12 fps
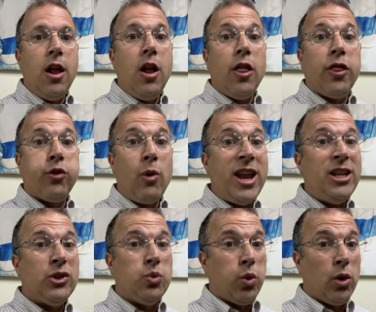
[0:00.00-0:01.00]

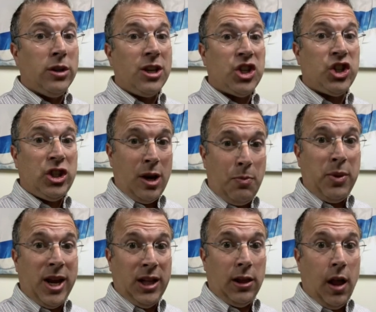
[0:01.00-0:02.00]
threatens world
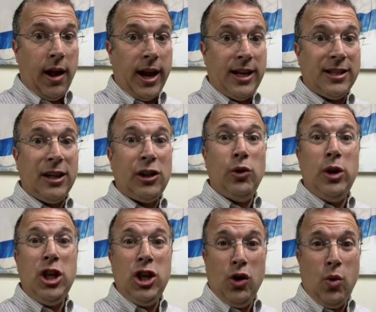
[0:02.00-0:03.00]
shipping lines,
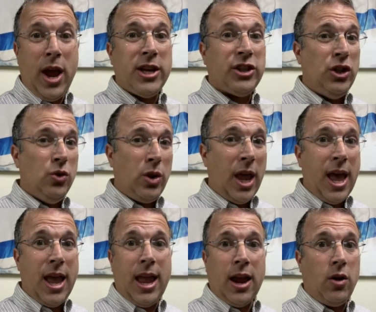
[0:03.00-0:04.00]
including US, UK,
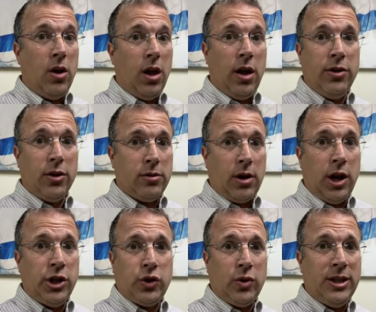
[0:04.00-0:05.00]
and all other
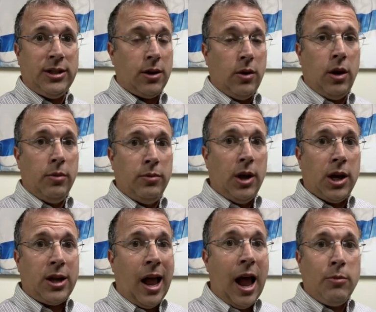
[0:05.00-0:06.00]
countries'
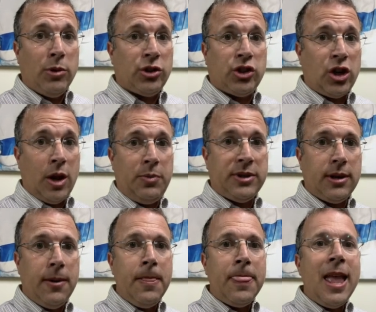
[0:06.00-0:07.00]
commerce ships,
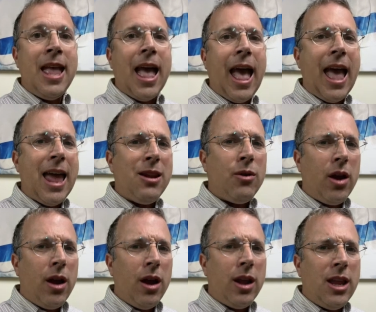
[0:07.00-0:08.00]
and
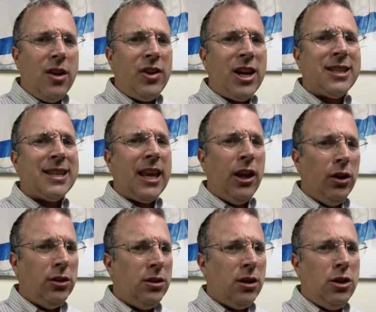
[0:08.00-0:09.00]
even has
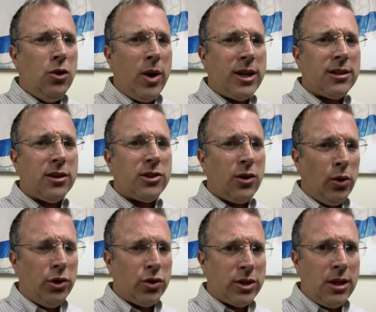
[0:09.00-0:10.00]
killed US
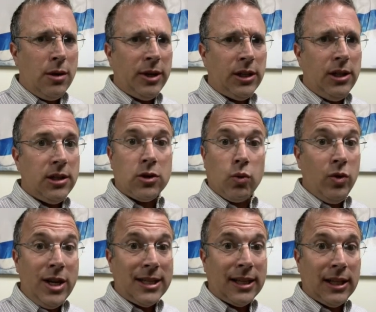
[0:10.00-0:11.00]
soldiers in the Middle East
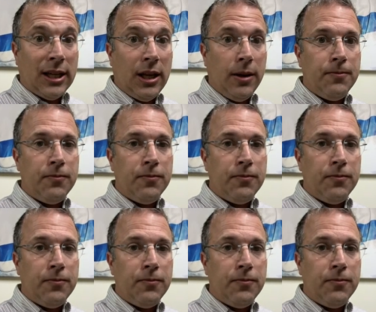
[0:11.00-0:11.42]
recently.